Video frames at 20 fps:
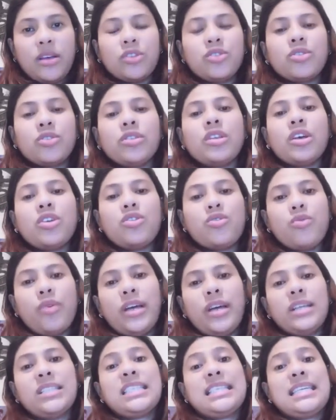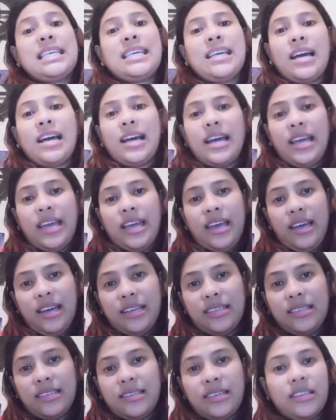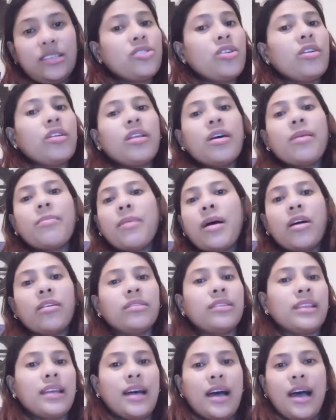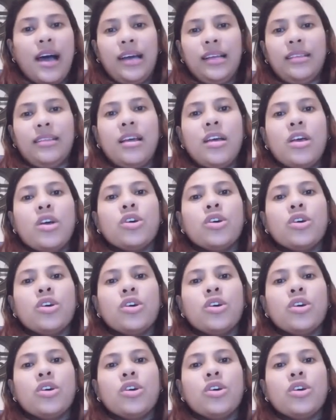to the USCIS. It's all about that.